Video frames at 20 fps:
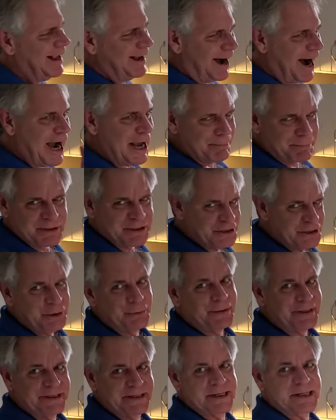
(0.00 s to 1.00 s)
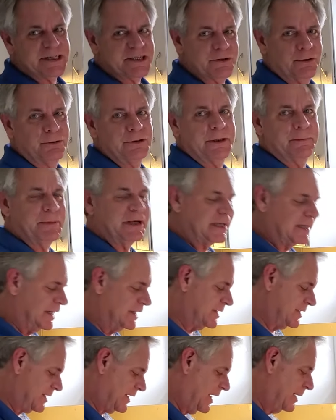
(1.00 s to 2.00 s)
I've been doing this only
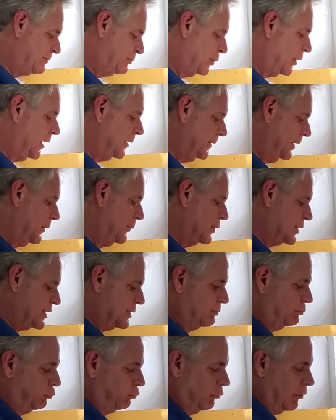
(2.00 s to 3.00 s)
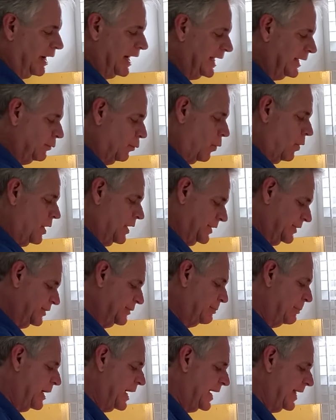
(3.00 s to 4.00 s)
because I probably was
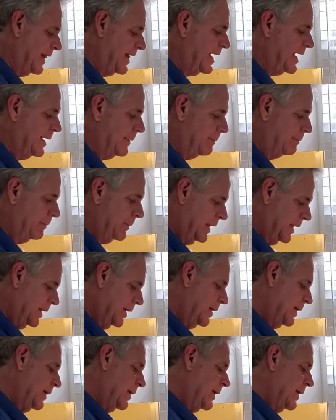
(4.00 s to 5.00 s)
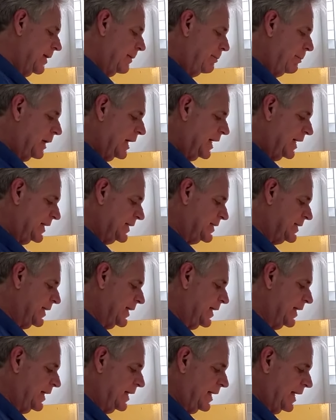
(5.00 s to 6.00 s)
brainwashed by them. But
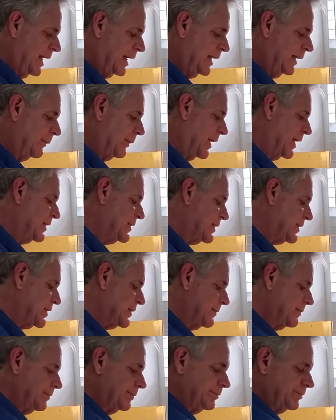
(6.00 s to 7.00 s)
anyways,